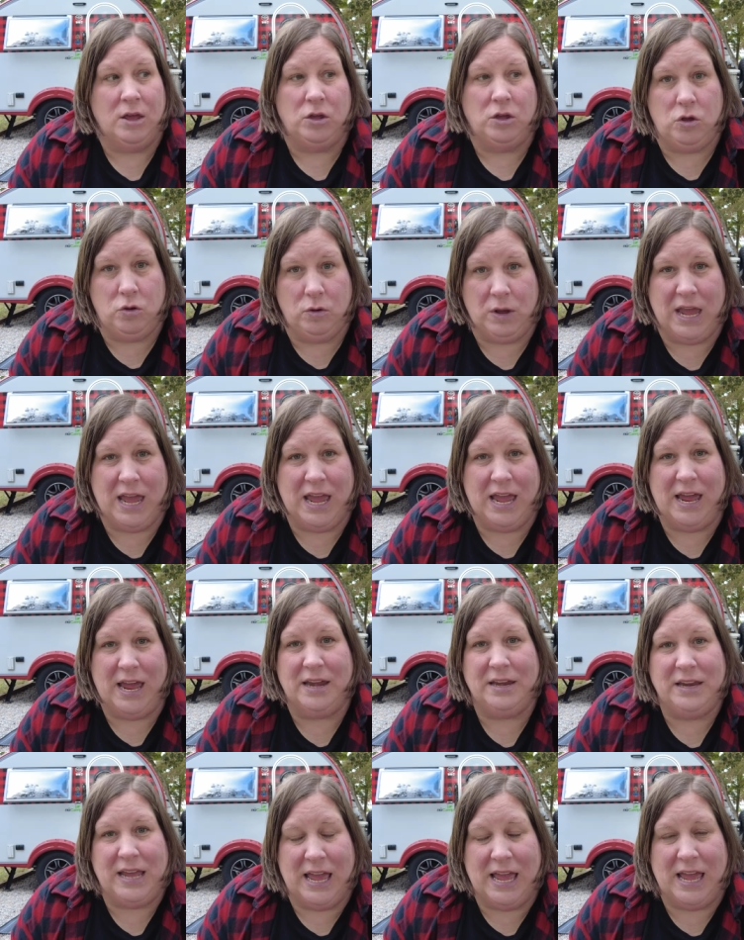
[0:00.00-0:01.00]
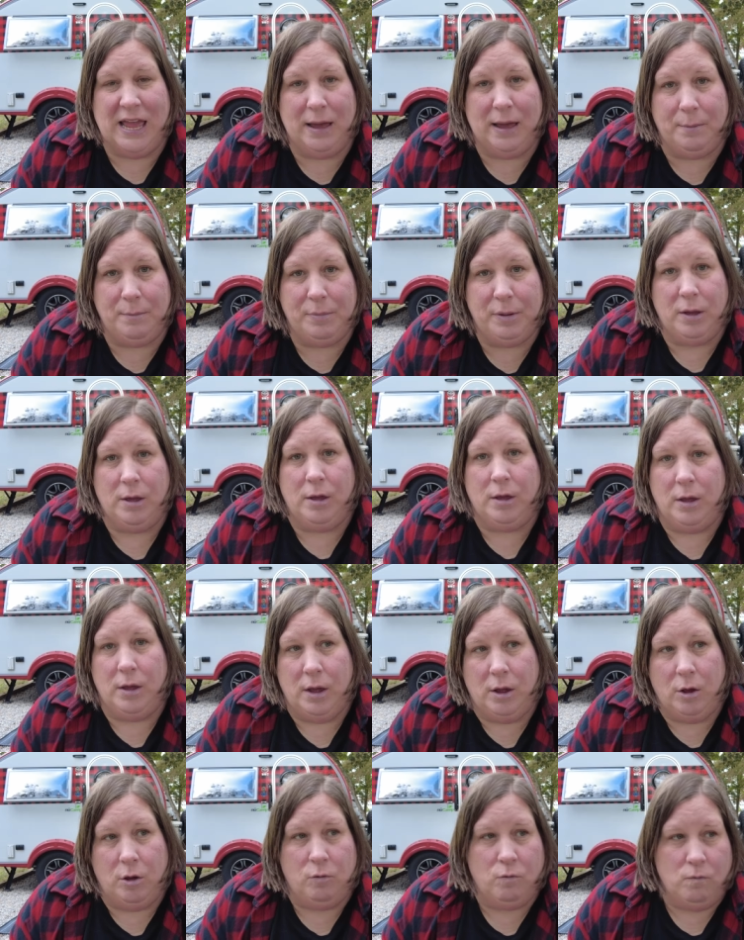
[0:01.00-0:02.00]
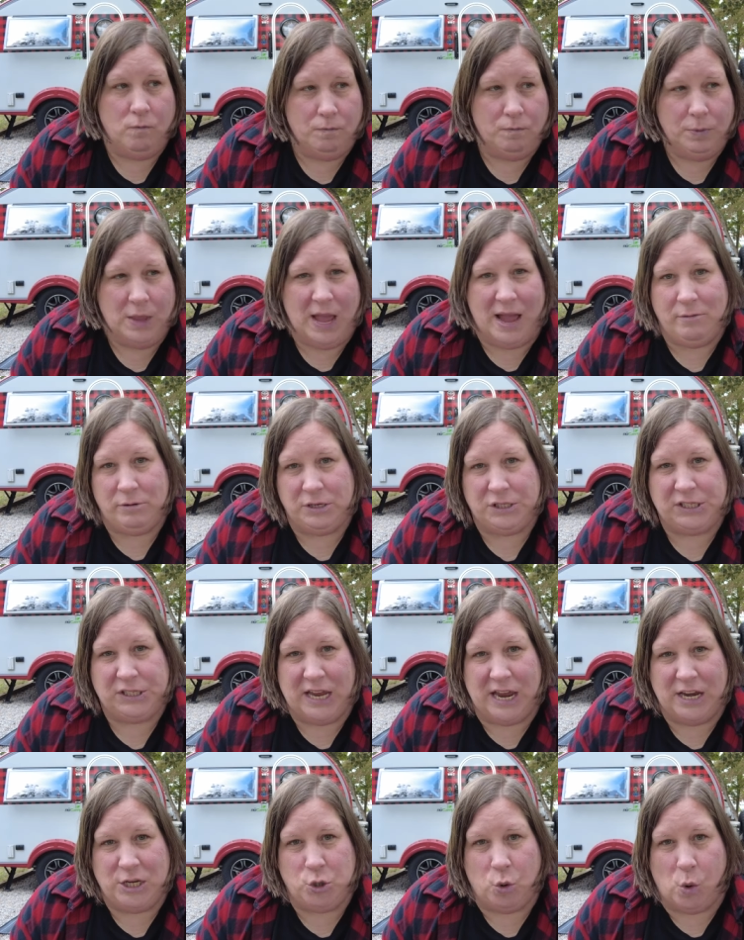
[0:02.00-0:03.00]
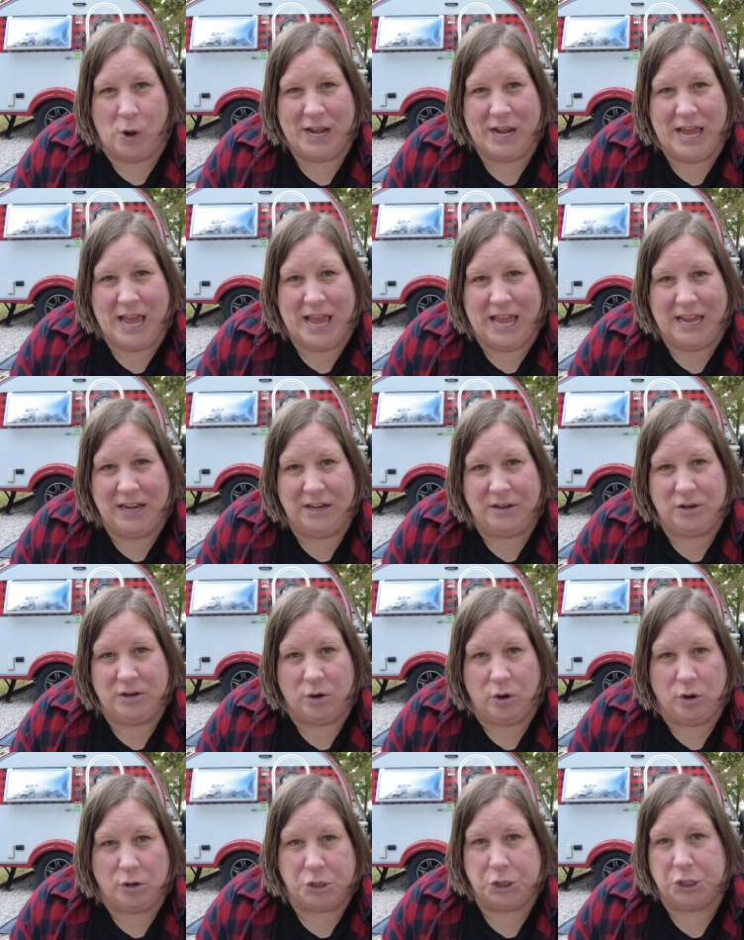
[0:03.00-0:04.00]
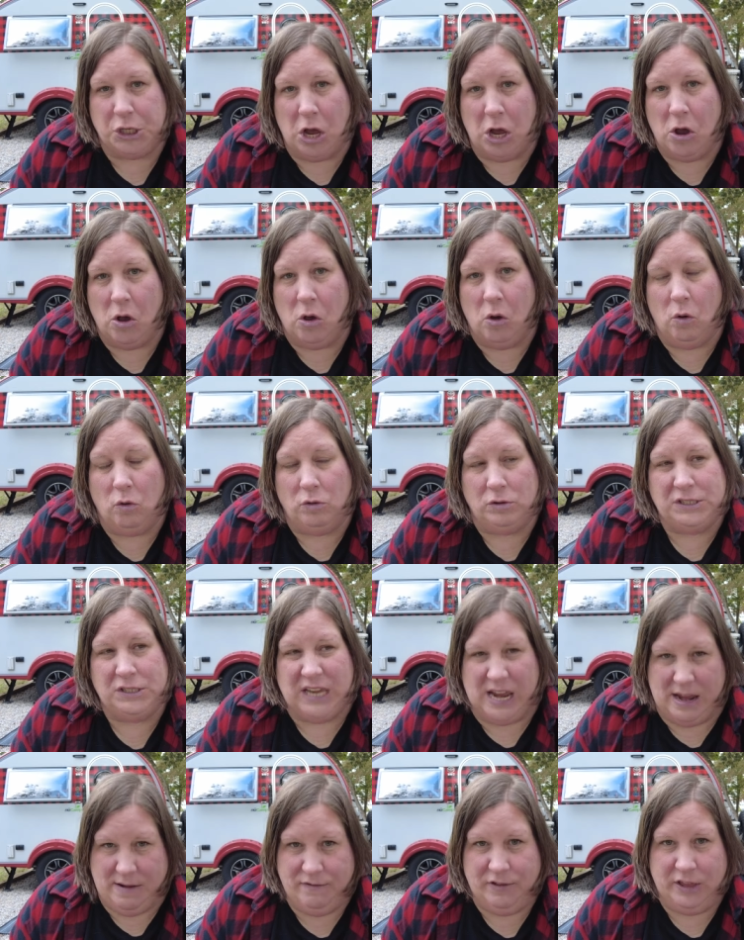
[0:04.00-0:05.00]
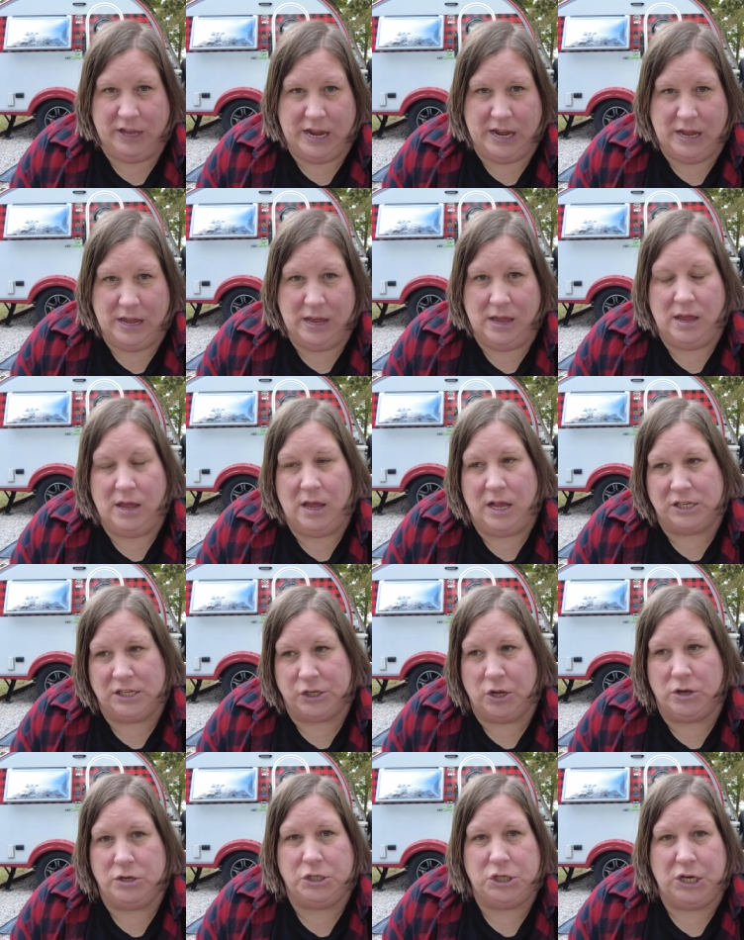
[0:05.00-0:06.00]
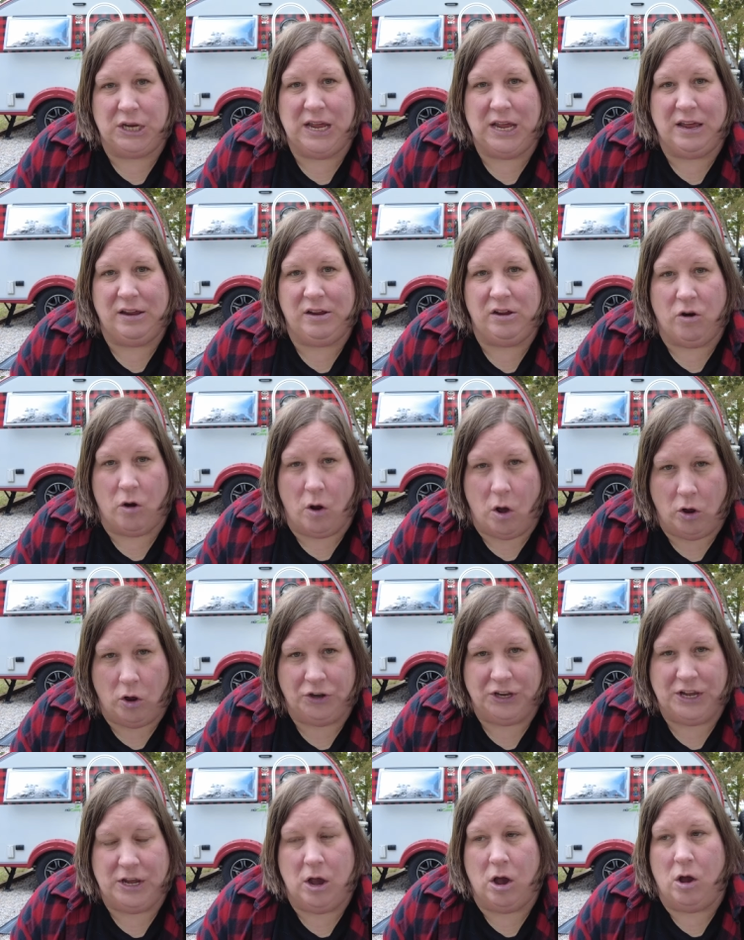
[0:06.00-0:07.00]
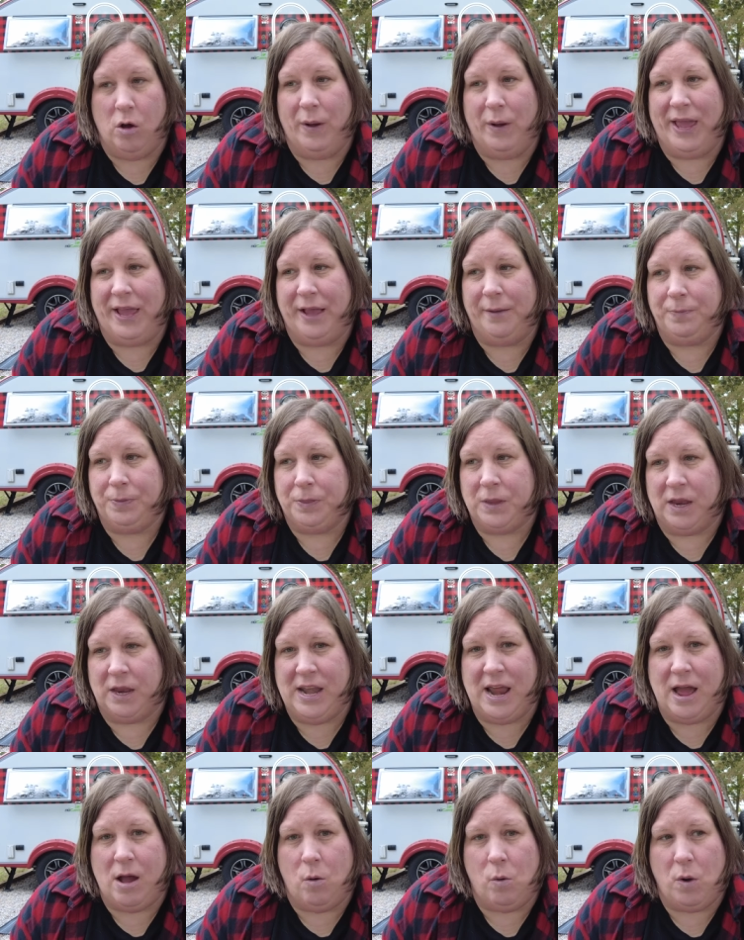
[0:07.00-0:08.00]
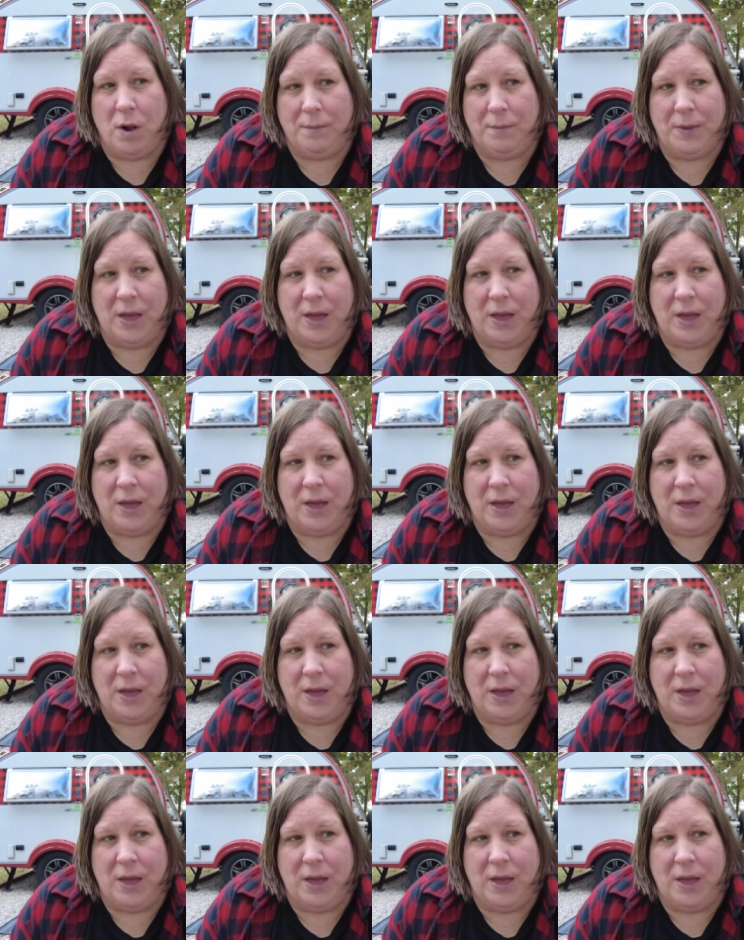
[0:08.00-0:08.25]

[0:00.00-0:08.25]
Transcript: you can camp, I would say 28 or so safely, as long as you get your Alde going. Now,